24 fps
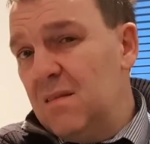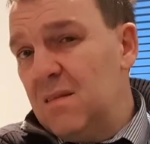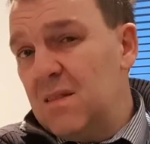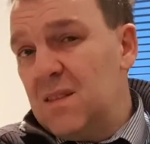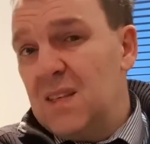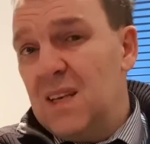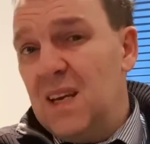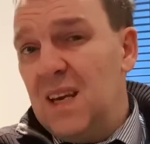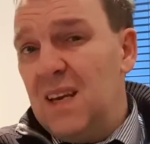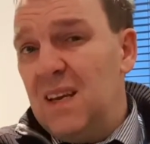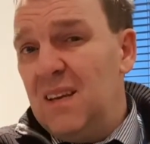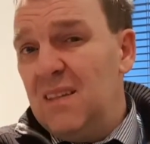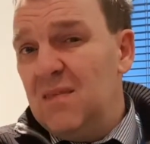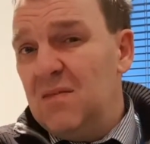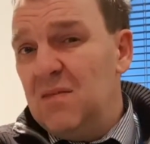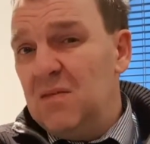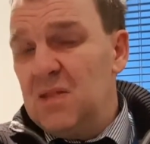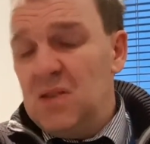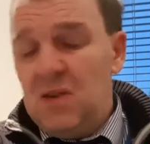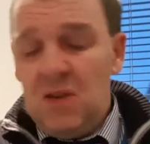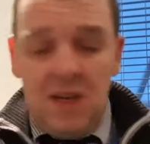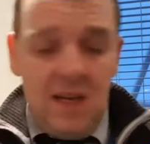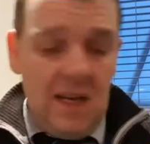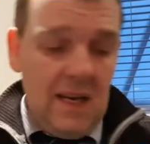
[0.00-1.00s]
See,
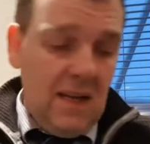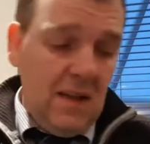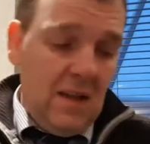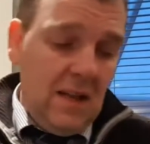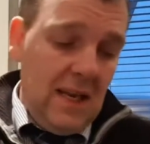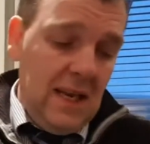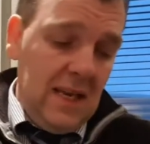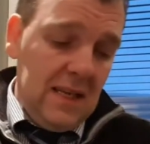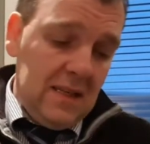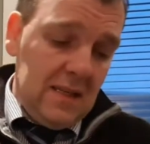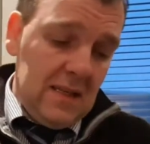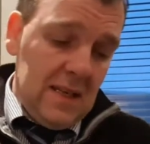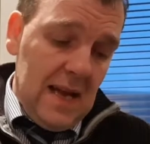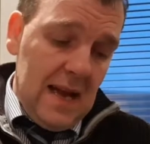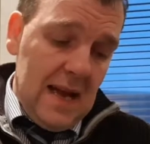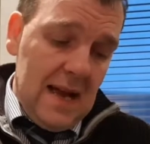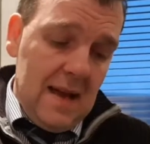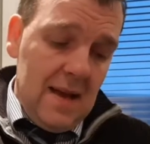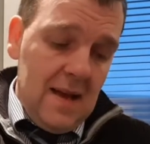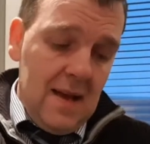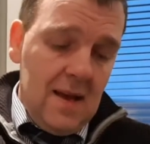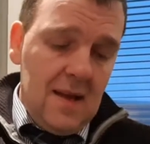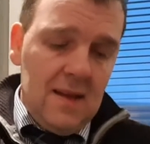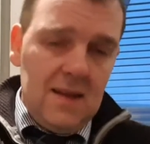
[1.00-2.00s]
it's only a little hiss
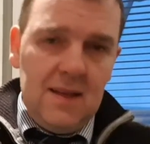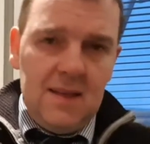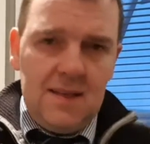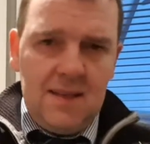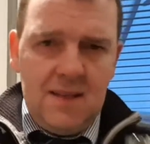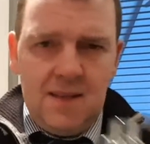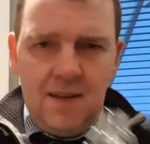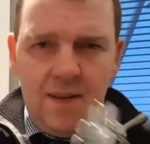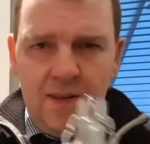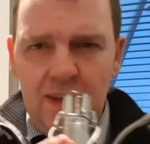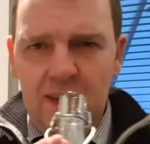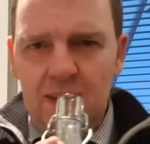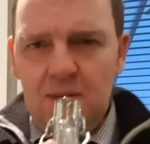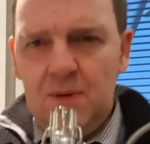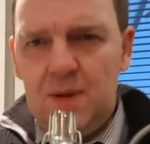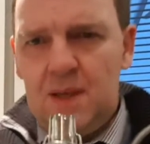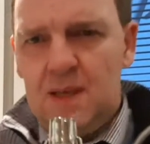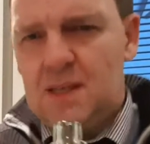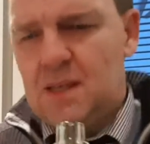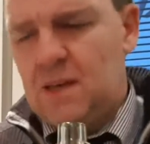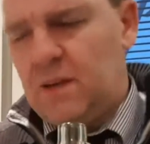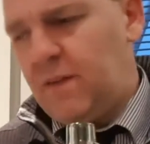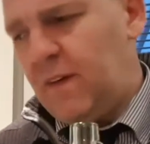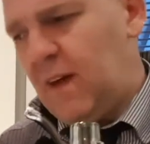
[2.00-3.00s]
there. This is the thing with
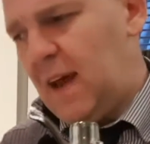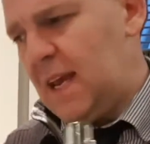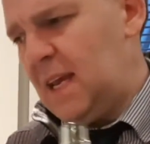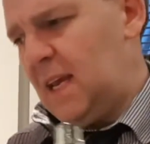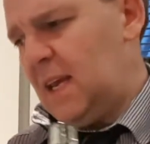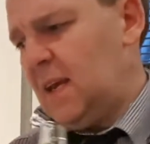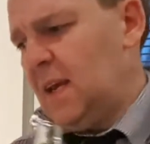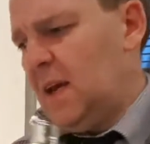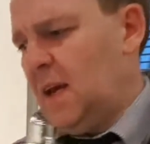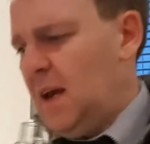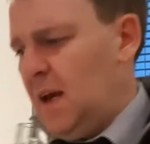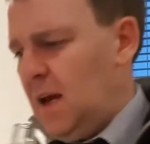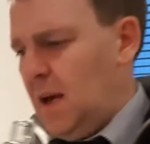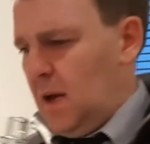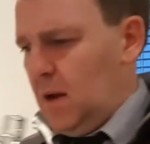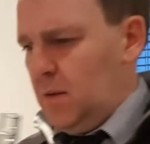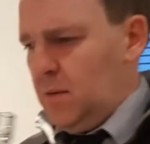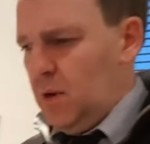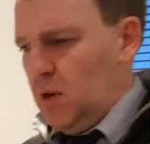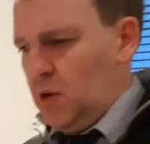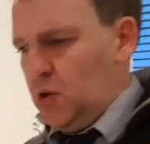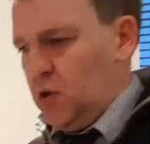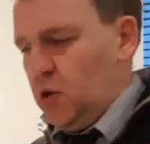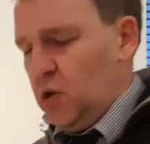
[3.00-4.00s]
this Kveik. I'm
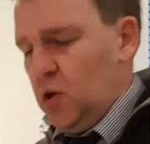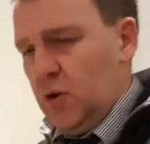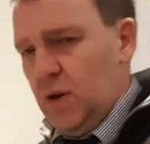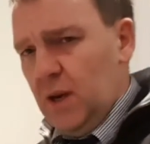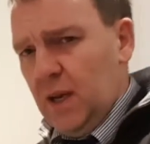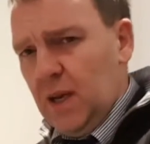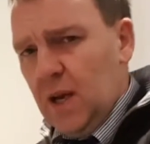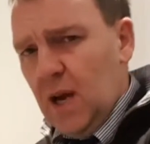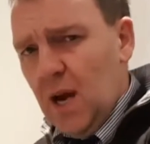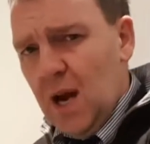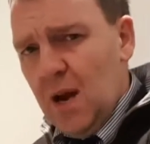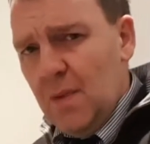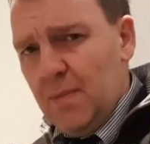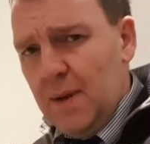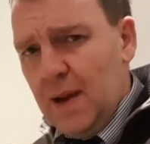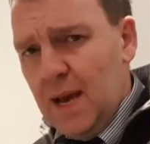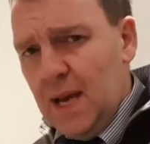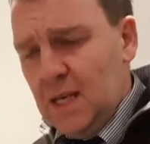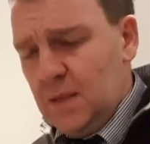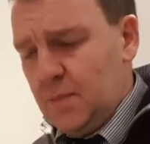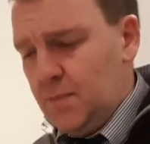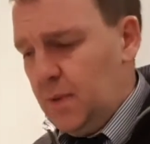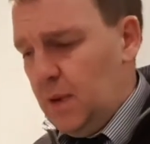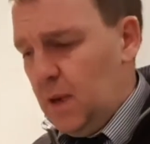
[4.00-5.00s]
not sure it
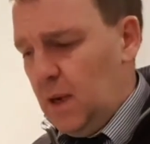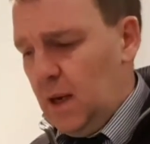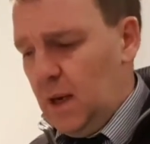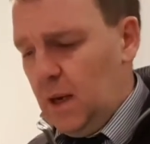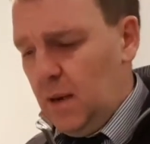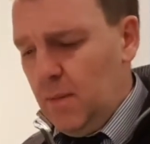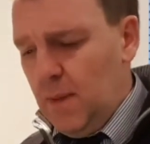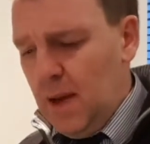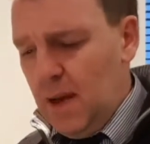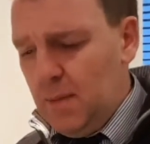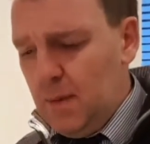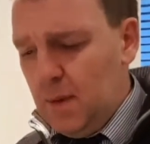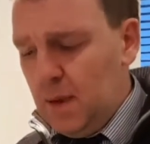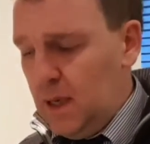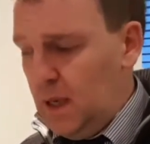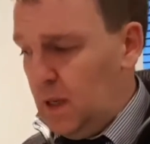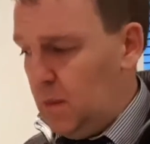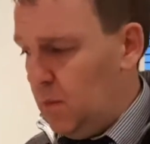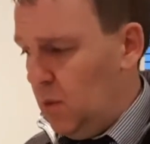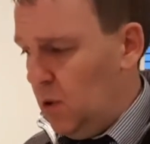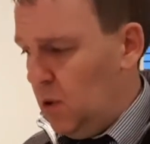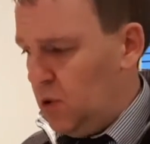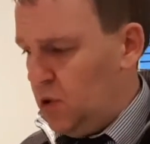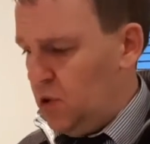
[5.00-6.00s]
carbonates brilliantly. Maybe I
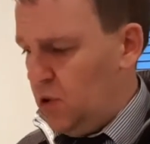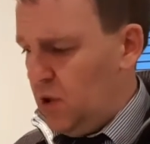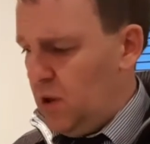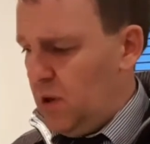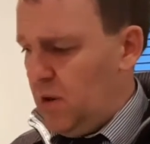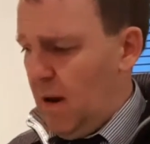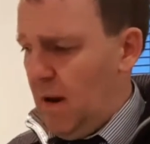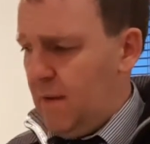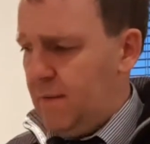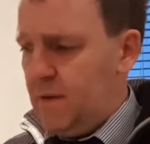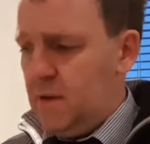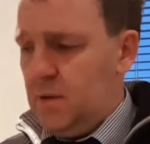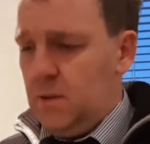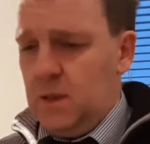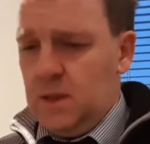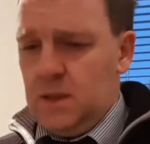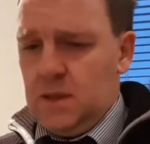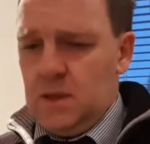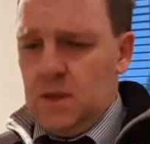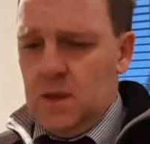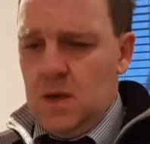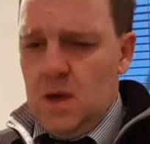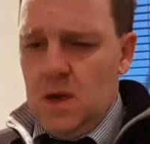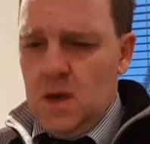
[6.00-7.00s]
need more sugar
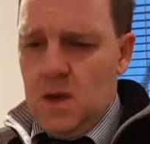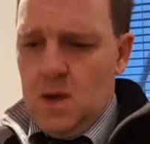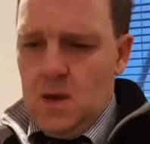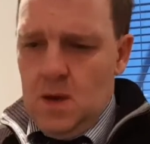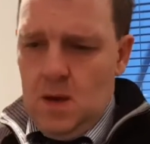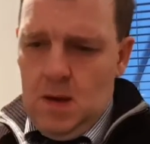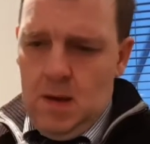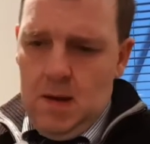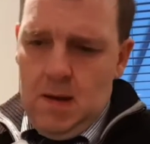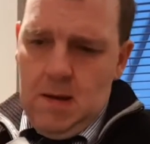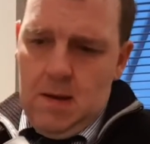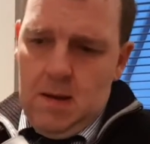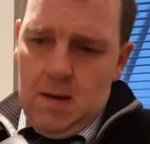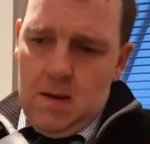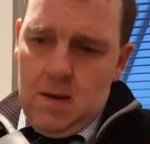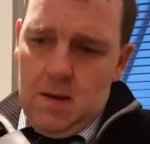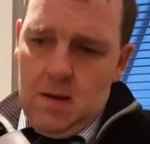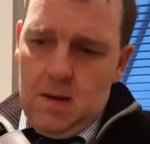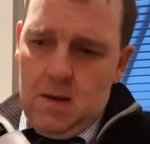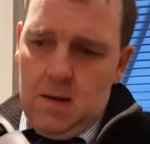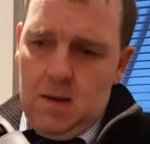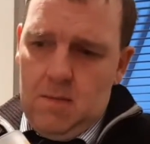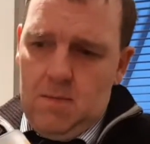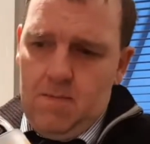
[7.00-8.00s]
afterwards.
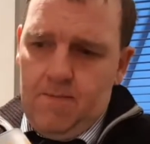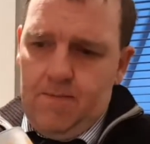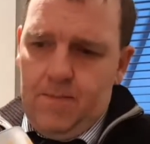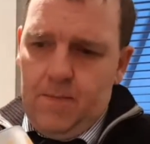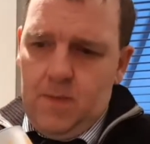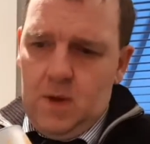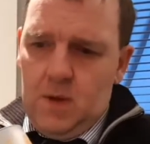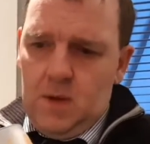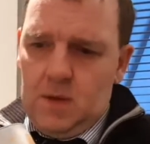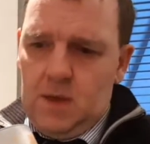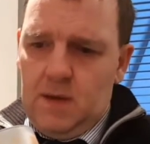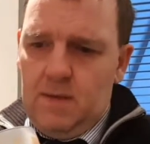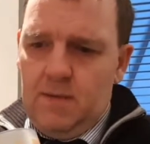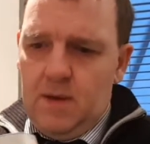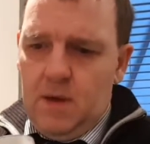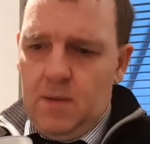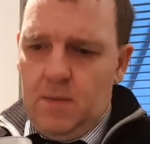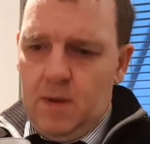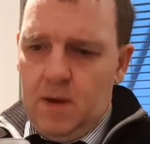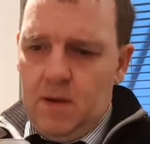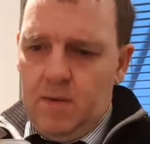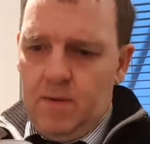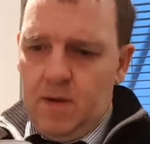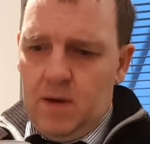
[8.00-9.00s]
Let's give it a
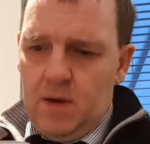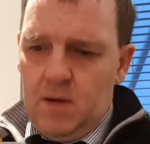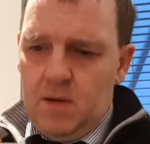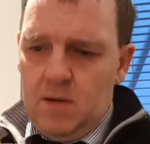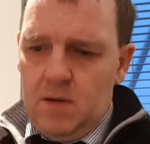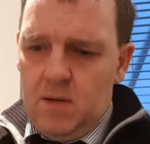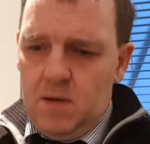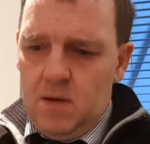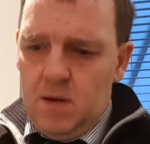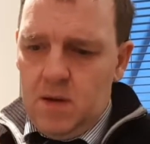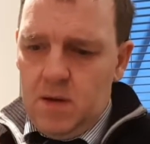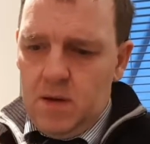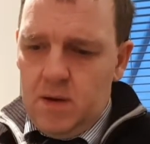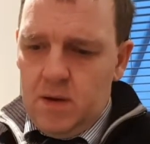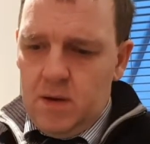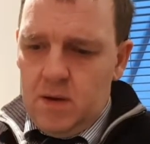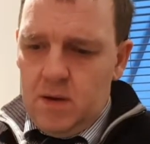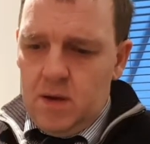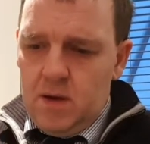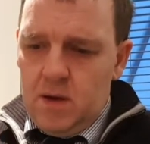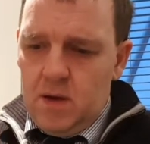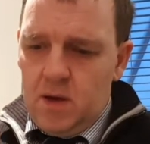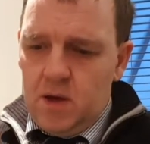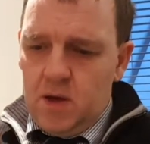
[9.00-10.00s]
bit of
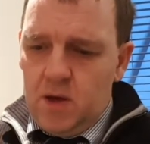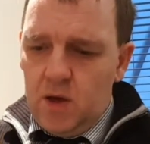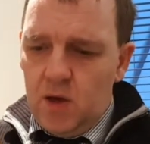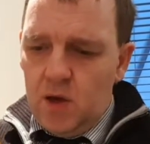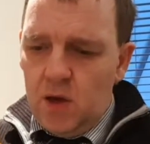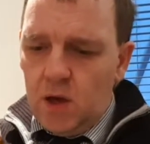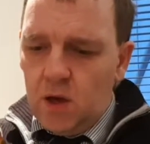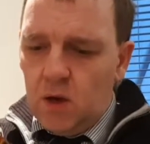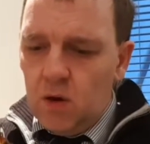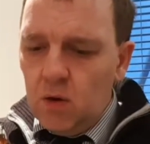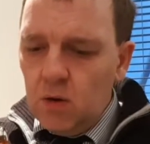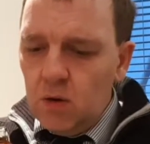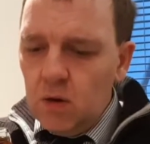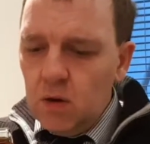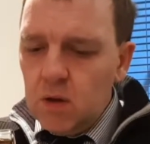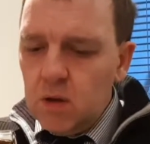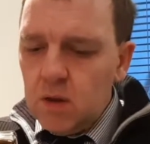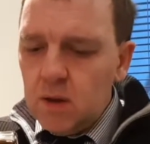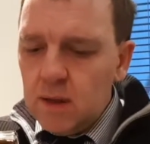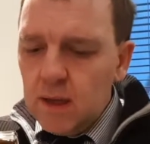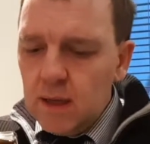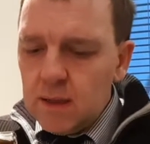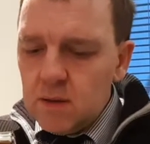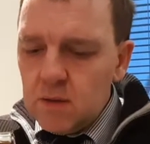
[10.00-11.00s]
a gurgle.
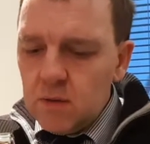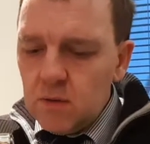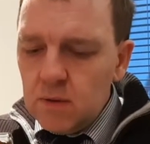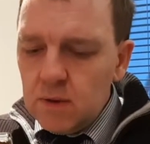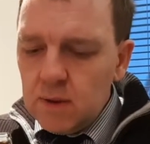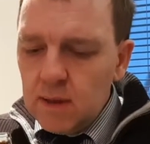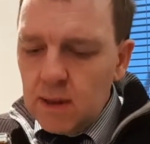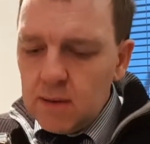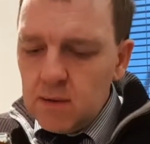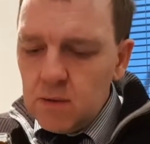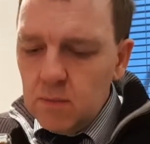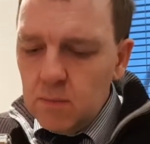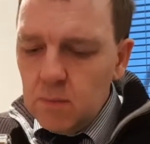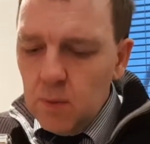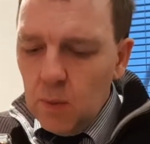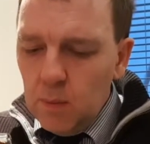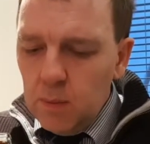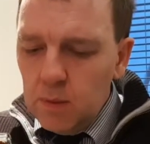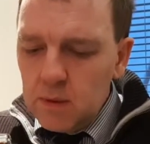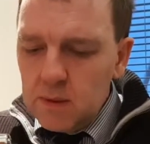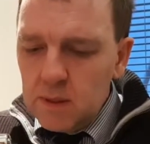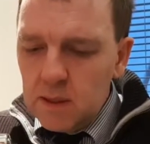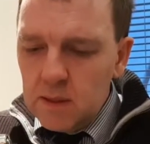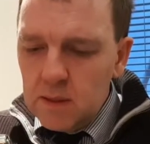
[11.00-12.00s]
Get some
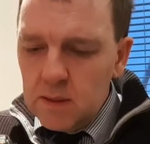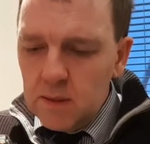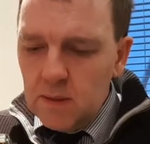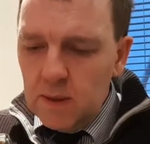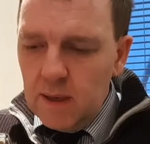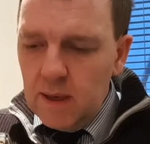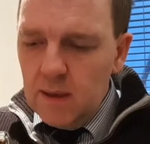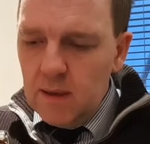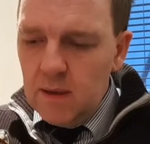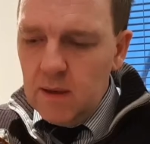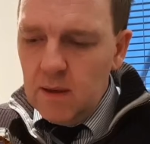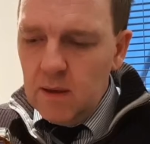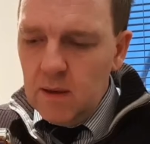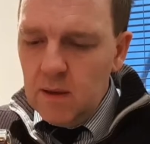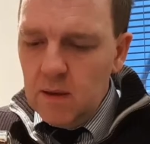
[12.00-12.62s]
bubbles into it.